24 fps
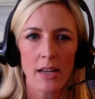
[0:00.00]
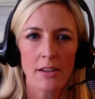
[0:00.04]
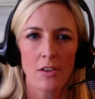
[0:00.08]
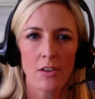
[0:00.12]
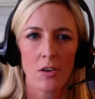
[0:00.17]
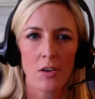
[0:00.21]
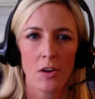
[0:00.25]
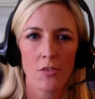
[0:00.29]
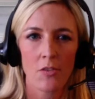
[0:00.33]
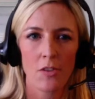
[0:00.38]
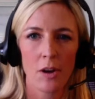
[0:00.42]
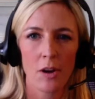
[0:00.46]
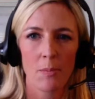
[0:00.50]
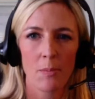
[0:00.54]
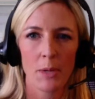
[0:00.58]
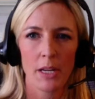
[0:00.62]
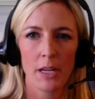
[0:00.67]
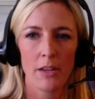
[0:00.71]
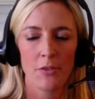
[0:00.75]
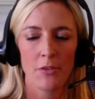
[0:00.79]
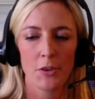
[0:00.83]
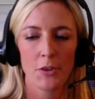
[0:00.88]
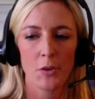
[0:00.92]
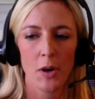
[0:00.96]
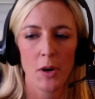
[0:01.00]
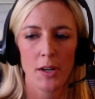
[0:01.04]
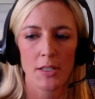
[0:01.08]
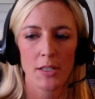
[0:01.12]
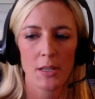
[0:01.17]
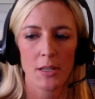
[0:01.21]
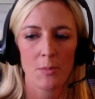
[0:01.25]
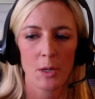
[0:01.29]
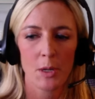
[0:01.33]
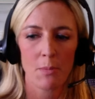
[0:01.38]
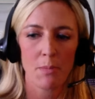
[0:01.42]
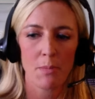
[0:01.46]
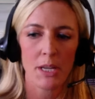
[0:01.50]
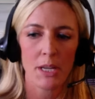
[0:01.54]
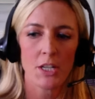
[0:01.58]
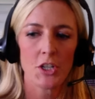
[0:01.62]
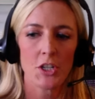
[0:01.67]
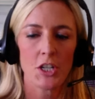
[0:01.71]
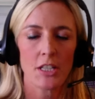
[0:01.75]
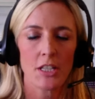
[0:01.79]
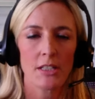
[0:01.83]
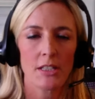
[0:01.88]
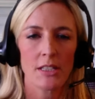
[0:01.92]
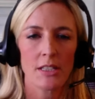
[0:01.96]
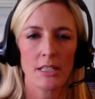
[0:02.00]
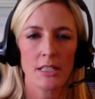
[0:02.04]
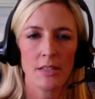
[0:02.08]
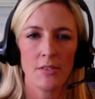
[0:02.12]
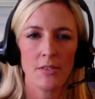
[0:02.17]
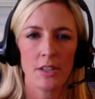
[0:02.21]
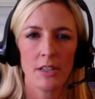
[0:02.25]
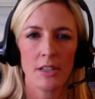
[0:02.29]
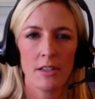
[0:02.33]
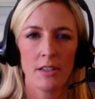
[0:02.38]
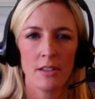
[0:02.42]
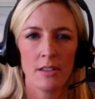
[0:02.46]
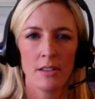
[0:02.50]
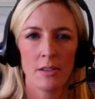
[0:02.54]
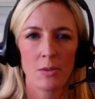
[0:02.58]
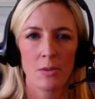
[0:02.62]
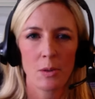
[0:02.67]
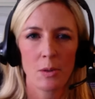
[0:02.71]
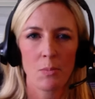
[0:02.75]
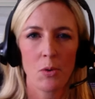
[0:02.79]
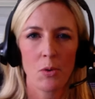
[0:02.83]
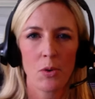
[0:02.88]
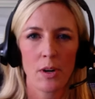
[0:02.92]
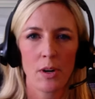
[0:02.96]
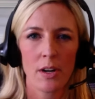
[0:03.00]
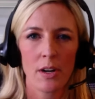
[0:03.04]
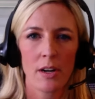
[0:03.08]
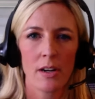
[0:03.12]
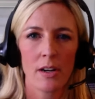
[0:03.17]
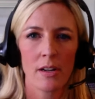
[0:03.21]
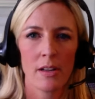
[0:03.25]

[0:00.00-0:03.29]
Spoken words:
or from if you are someone pitching the TV reporter?